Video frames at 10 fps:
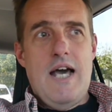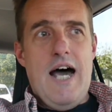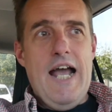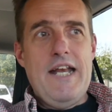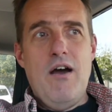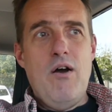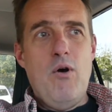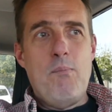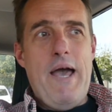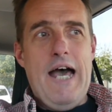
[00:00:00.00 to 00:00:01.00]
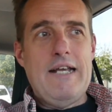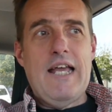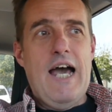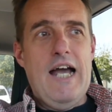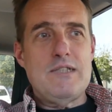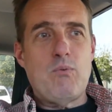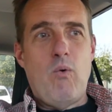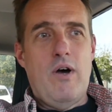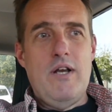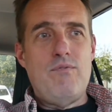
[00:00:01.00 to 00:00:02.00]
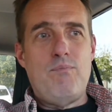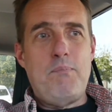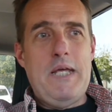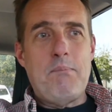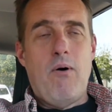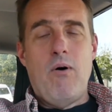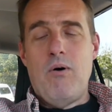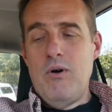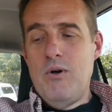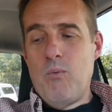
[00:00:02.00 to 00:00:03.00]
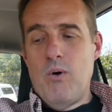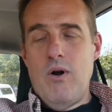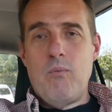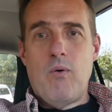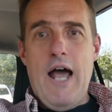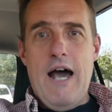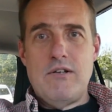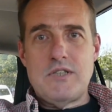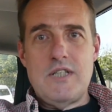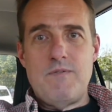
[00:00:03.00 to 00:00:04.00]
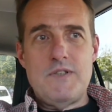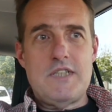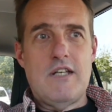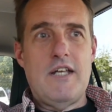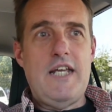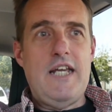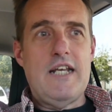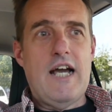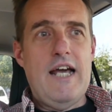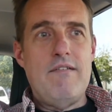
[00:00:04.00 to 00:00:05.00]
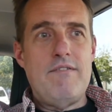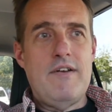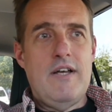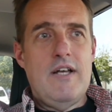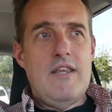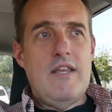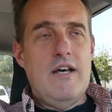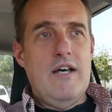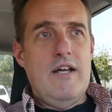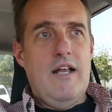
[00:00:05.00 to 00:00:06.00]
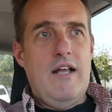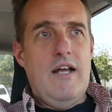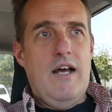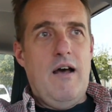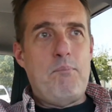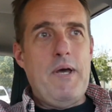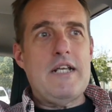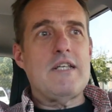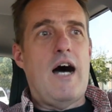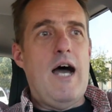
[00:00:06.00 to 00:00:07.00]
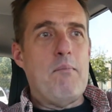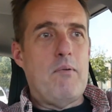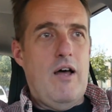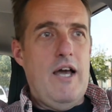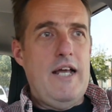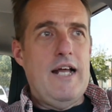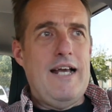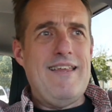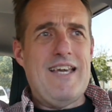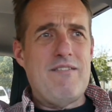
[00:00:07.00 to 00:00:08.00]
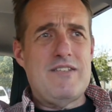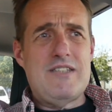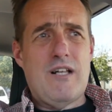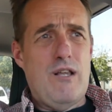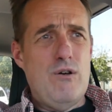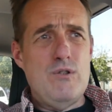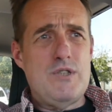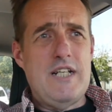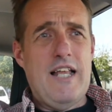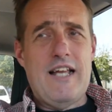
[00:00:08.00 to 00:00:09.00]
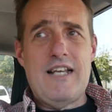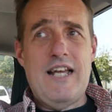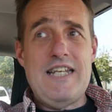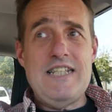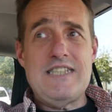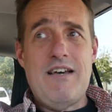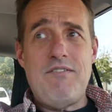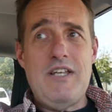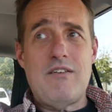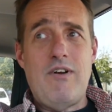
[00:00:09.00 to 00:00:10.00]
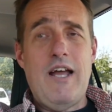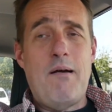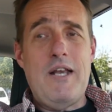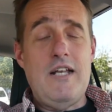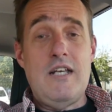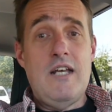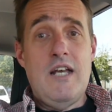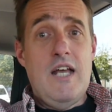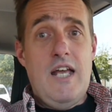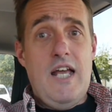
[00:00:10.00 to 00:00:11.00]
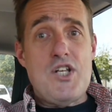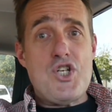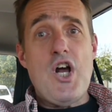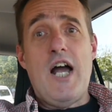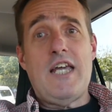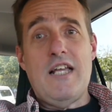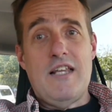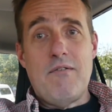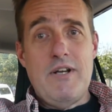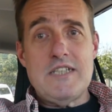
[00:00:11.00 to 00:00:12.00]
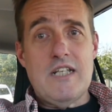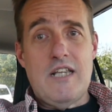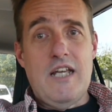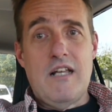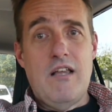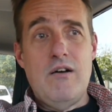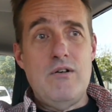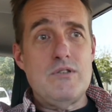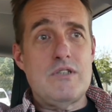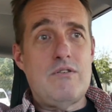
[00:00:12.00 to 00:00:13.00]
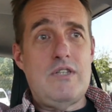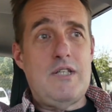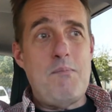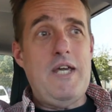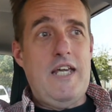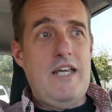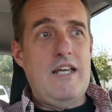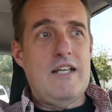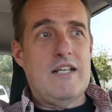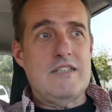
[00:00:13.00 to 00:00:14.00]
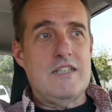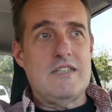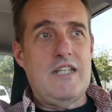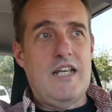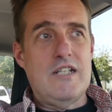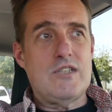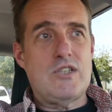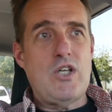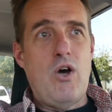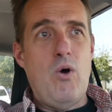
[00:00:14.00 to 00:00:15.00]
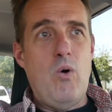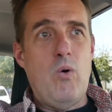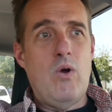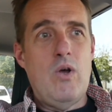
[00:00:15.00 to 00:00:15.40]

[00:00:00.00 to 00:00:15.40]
Idaho bad guys, wanted people were housed in the facility, and kind of a big timeline. I think it closed in like 1973. I mean, it shockingly recently closed to me, because this thing is so